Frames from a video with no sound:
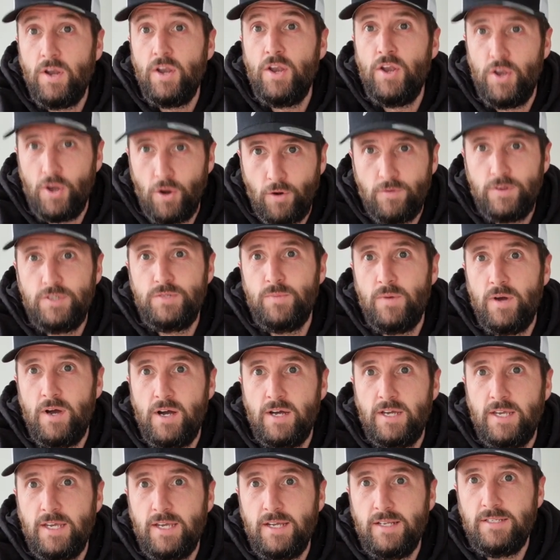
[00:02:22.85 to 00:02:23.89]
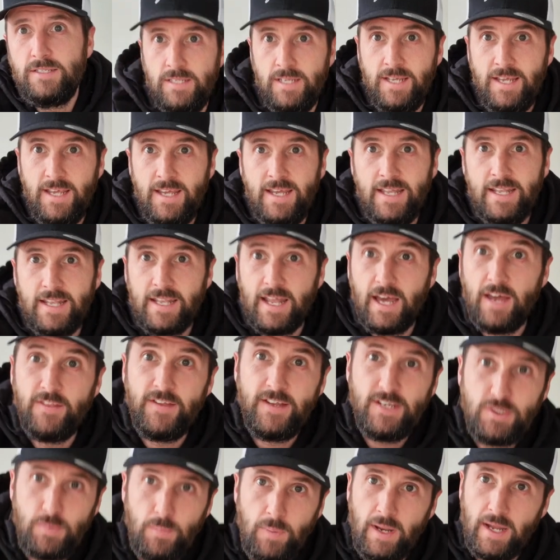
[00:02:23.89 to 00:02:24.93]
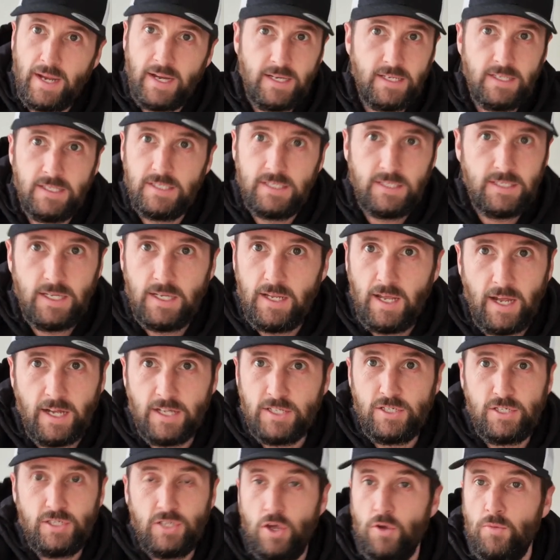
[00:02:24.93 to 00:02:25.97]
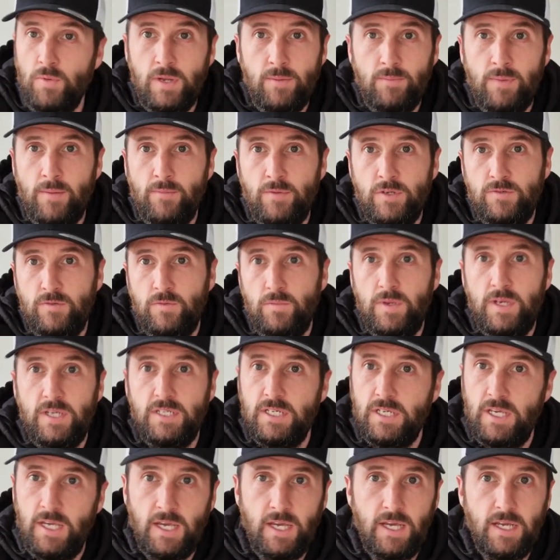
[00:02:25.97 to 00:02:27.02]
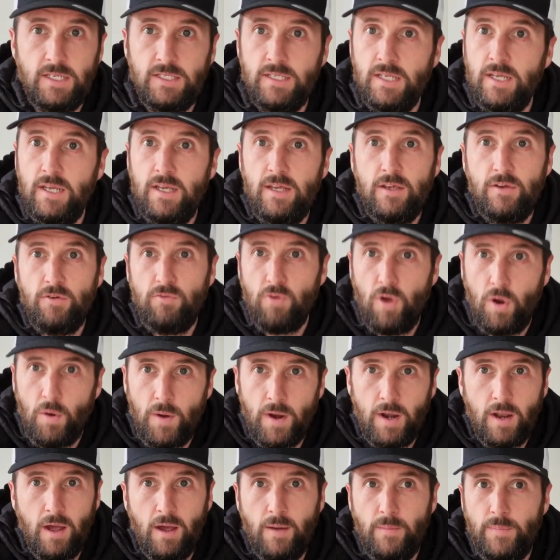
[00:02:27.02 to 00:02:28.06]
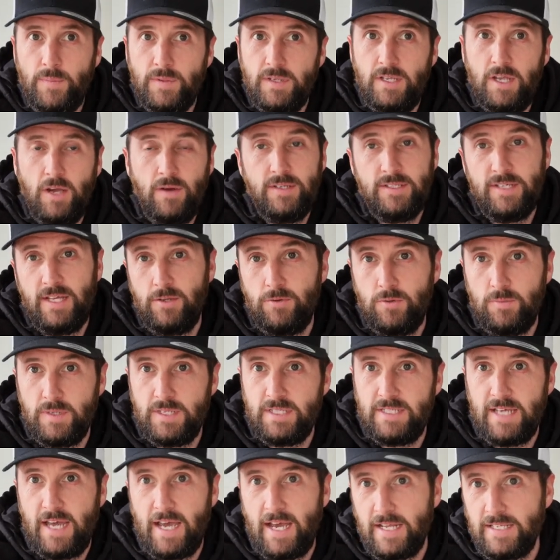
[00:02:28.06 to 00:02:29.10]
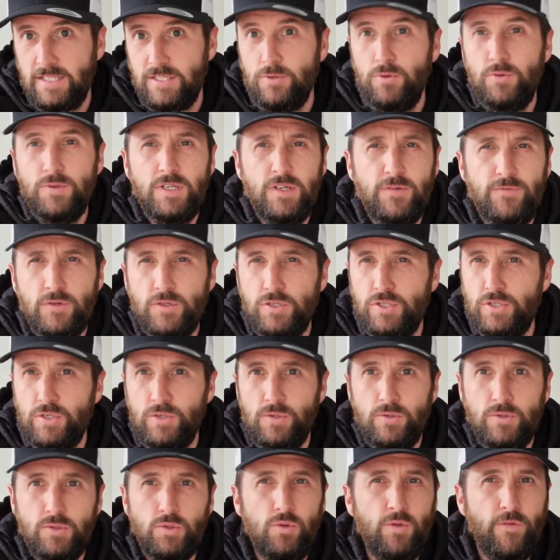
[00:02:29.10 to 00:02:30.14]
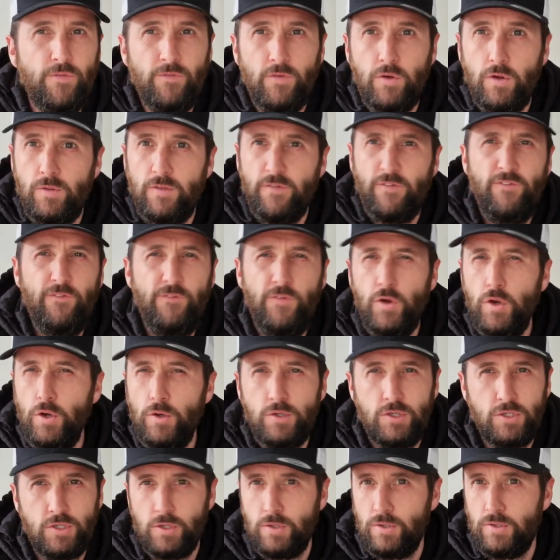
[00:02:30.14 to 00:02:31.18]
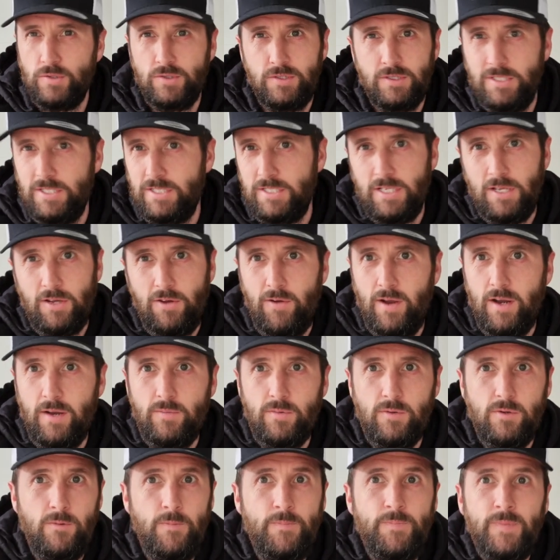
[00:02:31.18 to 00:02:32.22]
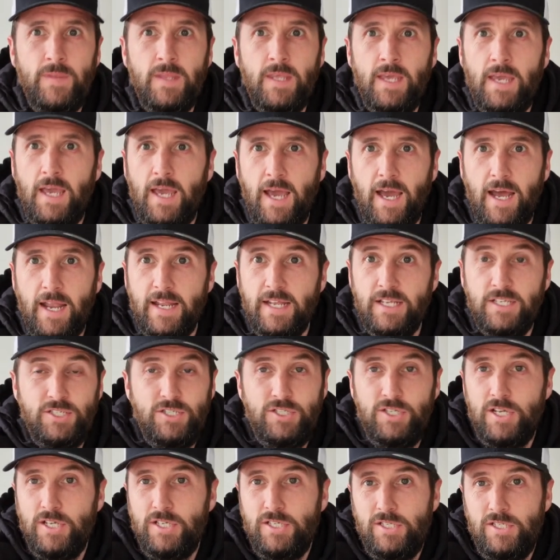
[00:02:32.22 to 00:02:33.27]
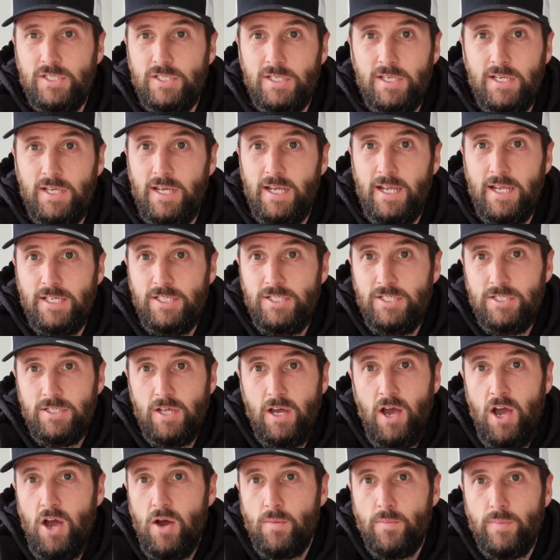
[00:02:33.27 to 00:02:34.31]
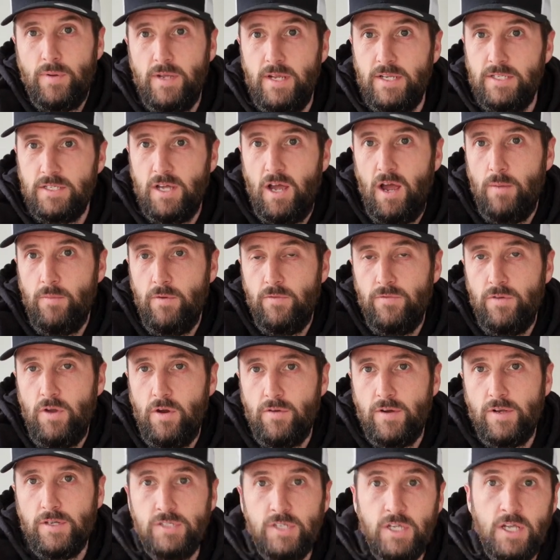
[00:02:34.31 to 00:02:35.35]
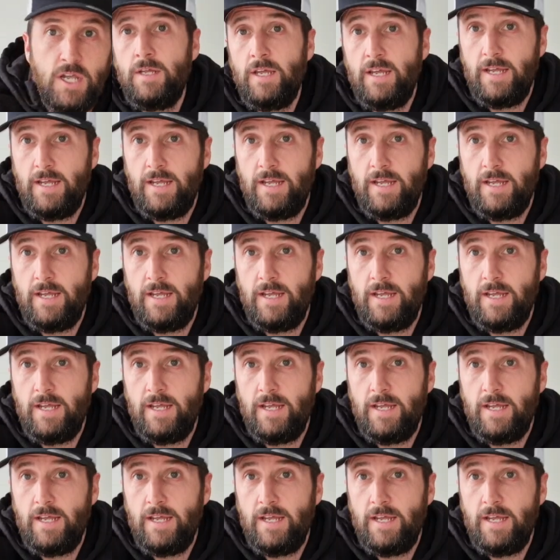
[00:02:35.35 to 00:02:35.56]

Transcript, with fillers: Norwich Market. Now this place has so many memories for me as a kid, growing up, going down there with my dad, so all the different stalls, all the food, the food stalls are just incredible. And it's just, it's just a hub, it's a hub of Norwich.